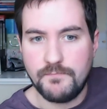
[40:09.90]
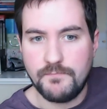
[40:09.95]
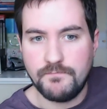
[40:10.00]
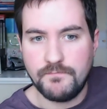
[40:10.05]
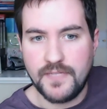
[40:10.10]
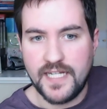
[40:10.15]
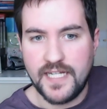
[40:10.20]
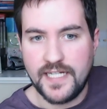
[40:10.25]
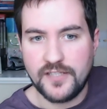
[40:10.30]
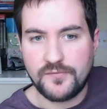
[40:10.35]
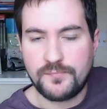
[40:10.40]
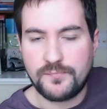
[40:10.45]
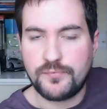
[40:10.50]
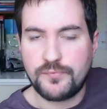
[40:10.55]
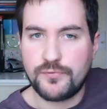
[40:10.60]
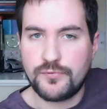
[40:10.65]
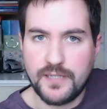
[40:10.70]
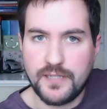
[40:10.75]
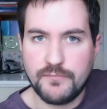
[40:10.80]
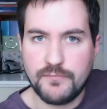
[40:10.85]
it's
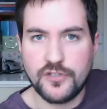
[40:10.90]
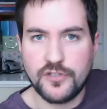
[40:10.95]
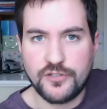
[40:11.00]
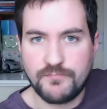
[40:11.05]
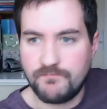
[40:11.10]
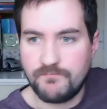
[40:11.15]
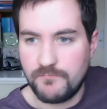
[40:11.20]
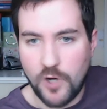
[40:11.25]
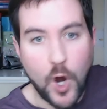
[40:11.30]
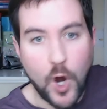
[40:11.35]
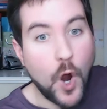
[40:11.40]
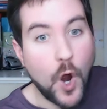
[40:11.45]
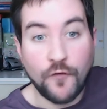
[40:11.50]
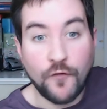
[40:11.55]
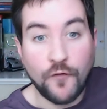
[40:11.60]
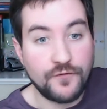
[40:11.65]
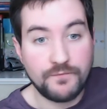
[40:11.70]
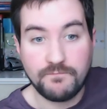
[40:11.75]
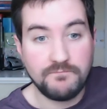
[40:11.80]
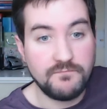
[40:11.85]
pretty much
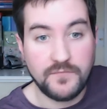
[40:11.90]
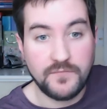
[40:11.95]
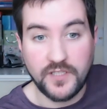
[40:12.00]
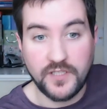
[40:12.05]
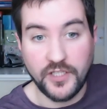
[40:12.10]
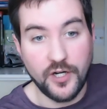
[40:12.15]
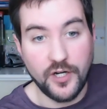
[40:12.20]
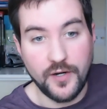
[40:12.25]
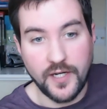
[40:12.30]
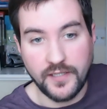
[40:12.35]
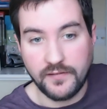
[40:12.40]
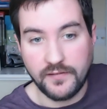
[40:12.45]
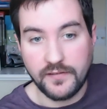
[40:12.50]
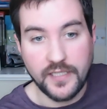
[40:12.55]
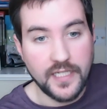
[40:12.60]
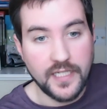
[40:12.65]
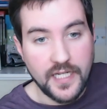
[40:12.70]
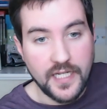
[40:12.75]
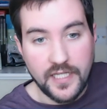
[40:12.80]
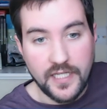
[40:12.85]
off, and
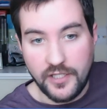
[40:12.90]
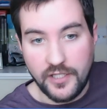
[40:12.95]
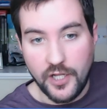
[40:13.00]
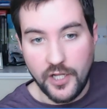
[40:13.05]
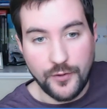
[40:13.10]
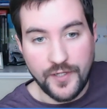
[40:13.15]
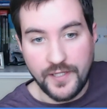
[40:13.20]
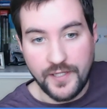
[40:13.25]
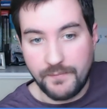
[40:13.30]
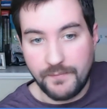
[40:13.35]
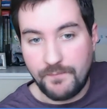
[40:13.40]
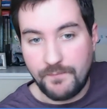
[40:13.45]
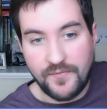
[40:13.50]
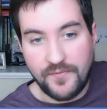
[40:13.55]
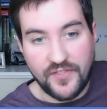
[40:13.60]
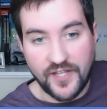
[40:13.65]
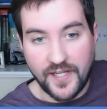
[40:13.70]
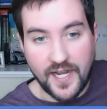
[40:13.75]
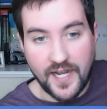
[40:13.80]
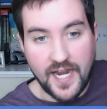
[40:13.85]
the only
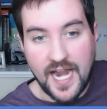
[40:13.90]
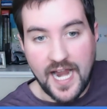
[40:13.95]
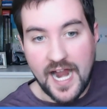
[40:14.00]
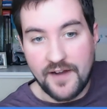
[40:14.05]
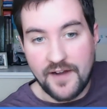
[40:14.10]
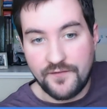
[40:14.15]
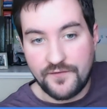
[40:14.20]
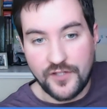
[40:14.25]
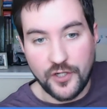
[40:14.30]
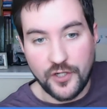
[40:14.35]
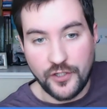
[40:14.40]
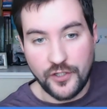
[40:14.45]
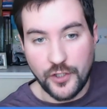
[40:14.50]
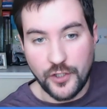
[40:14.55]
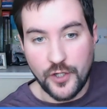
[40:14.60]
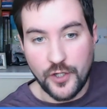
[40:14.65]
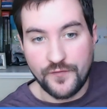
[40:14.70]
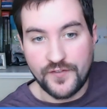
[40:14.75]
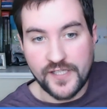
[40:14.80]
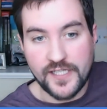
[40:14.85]

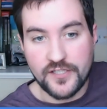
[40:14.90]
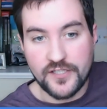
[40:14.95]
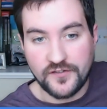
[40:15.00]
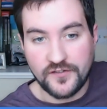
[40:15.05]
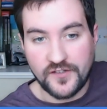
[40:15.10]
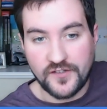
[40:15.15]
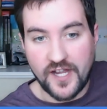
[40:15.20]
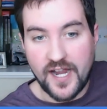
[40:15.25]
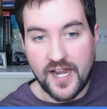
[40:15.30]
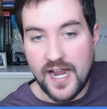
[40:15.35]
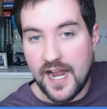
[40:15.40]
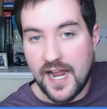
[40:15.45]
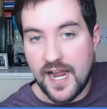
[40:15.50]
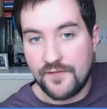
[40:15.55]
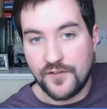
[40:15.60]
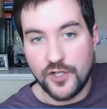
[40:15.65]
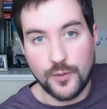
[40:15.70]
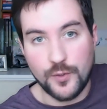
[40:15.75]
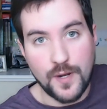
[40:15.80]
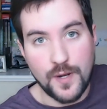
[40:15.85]
notifications I have
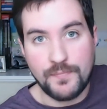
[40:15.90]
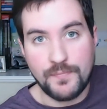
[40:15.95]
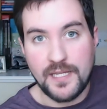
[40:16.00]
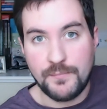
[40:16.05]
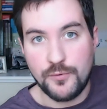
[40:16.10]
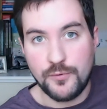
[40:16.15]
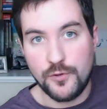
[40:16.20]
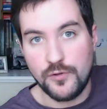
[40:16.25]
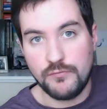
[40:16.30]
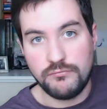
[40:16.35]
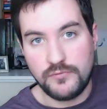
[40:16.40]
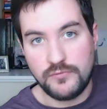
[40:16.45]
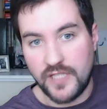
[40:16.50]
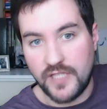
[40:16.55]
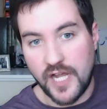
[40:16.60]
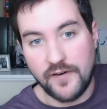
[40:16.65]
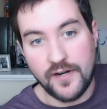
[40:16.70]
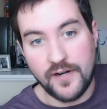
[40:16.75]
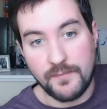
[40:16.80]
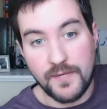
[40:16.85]
are when people
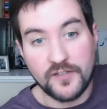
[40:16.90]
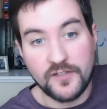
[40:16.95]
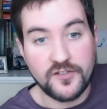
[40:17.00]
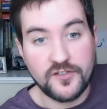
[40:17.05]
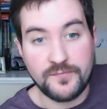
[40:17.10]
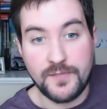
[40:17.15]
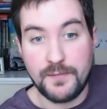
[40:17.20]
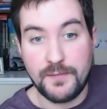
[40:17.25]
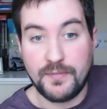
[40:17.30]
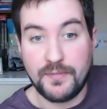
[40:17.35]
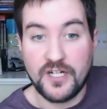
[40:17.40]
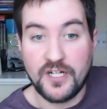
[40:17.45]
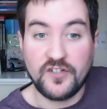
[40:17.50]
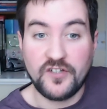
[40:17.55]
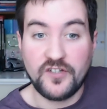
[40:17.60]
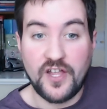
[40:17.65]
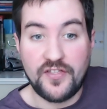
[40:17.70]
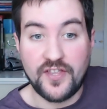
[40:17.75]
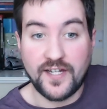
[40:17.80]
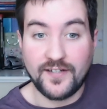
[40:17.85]
direct message me, because I
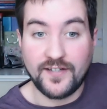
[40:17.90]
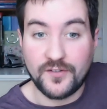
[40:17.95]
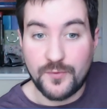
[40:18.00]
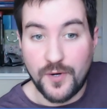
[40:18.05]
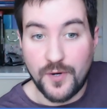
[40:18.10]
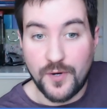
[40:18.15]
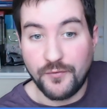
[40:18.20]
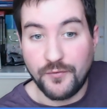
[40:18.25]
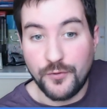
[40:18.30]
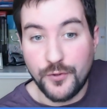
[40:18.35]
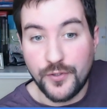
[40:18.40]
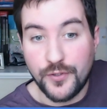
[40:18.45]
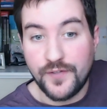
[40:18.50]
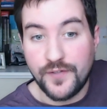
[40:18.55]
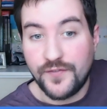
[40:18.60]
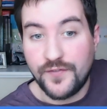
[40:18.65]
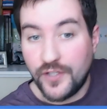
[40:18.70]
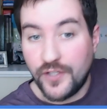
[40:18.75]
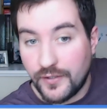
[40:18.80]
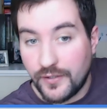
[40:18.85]
think it's quite rude if you
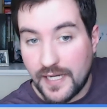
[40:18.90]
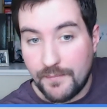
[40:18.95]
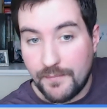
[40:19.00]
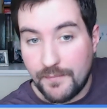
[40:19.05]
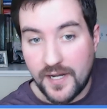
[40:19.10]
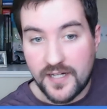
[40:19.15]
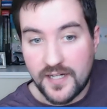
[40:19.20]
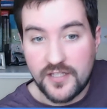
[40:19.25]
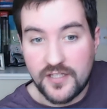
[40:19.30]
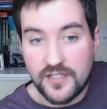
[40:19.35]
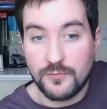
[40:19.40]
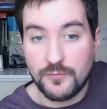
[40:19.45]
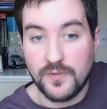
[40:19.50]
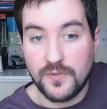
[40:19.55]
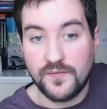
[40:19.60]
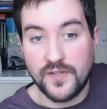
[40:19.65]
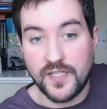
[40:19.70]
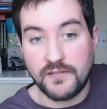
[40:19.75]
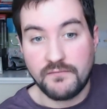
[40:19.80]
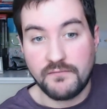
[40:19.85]
don't get back to them
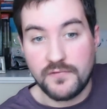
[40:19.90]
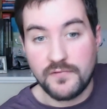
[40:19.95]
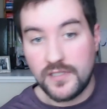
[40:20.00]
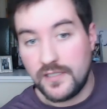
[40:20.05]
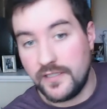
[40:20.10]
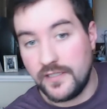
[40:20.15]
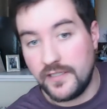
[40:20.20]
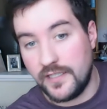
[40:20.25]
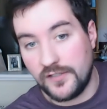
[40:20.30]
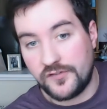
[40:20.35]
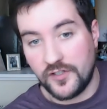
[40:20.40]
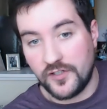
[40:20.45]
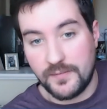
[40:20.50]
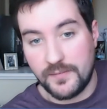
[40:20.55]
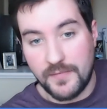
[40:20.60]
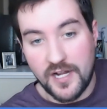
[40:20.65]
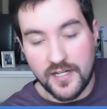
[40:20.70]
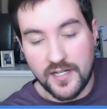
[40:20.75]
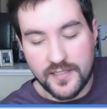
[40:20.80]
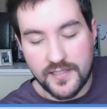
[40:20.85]
within a
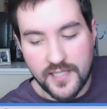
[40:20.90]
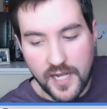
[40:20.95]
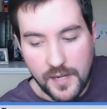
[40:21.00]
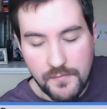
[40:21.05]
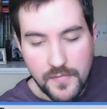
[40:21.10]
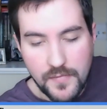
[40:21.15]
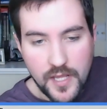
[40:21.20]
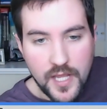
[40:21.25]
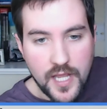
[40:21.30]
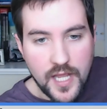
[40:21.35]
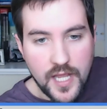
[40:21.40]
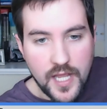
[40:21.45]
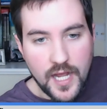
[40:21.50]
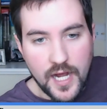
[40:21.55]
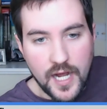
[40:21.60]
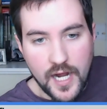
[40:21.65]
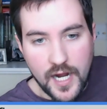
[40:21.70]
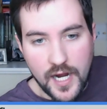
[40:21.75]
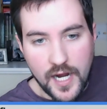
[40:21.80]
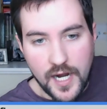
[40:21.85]
certain amount of time.
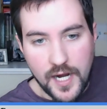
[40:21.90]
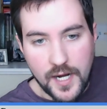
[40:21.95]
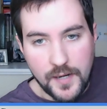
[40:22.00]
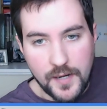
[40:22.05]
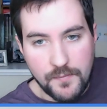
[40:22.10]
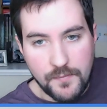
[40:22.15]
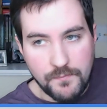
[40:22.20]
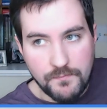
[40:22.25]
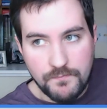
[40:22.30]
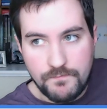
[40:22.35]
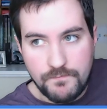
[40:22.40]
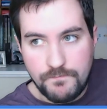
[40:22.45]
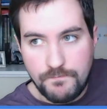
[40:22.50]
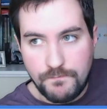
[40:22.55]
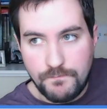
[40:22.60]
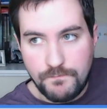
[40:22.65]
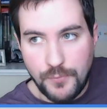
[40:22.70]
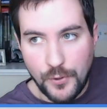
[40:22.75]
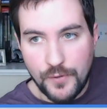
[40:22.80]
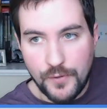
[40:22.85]

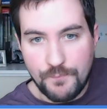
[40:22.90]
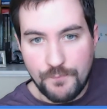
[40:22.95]
But